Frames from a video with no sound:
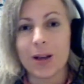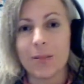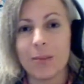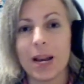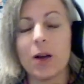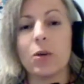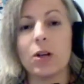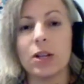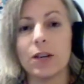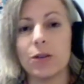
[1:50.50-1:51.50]
but I
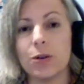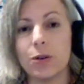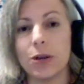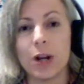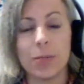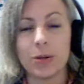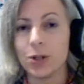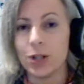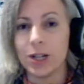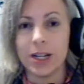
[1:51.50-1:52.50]
will give you an
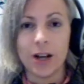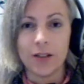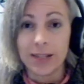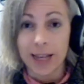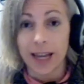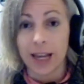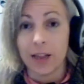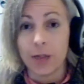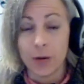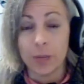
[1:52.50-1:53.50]
opportunity on the second
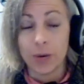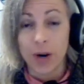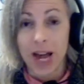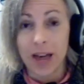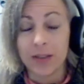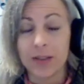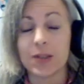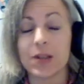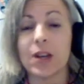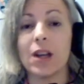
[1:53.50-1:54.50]
and third breaths